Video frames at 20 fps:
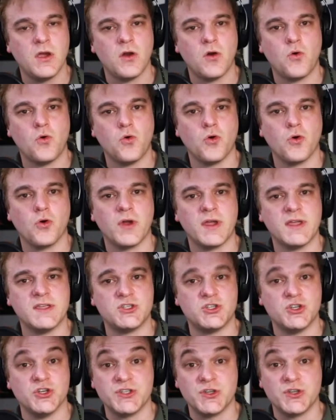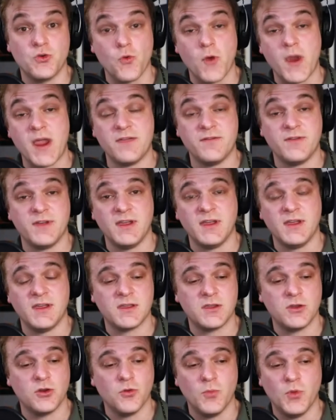or it's just gravy,
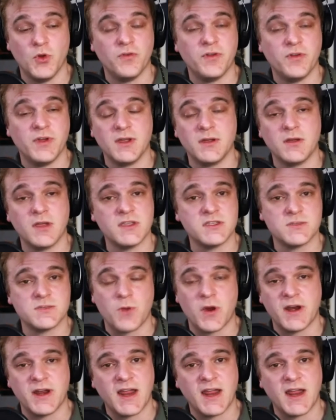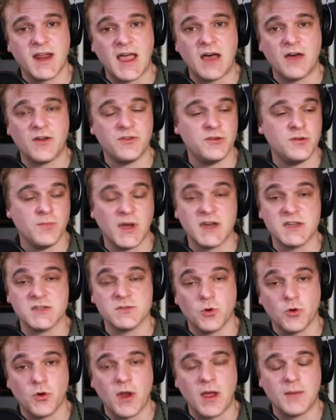you're moving and spreading out, and you might as
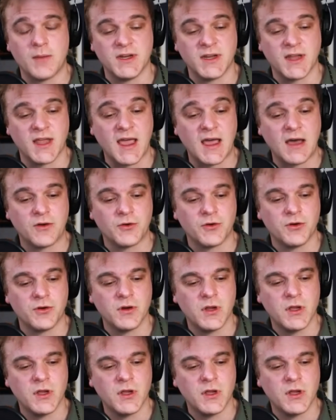well grab an encounter.